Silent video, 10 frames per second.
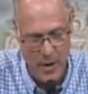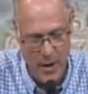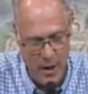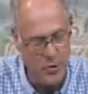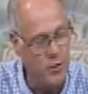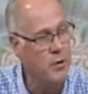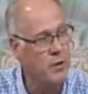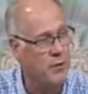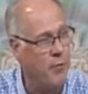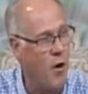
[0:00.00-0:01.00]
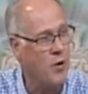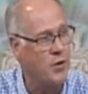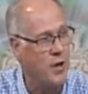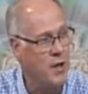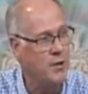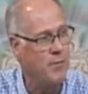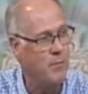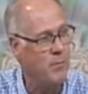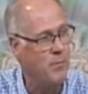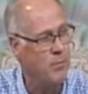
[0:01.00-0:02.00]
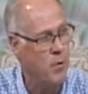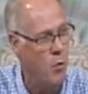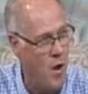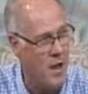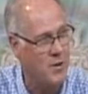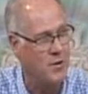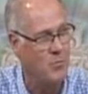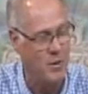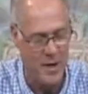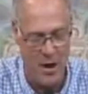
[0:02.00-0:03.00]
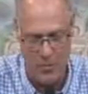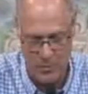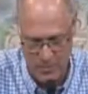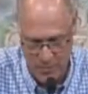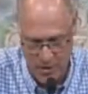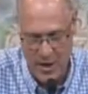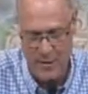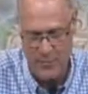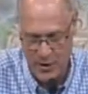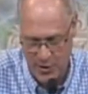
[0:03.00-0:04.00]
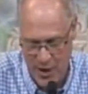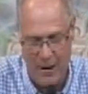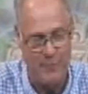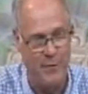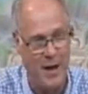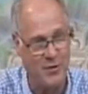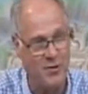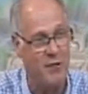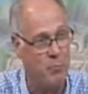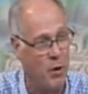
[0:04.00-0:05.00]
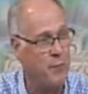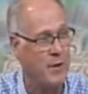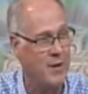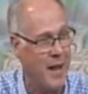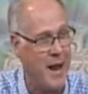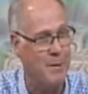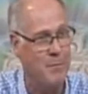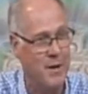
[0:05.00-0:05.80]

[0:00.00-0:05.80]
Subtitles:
He threw it as far as the east from the west when he received the sacrifice of the perfect lamb,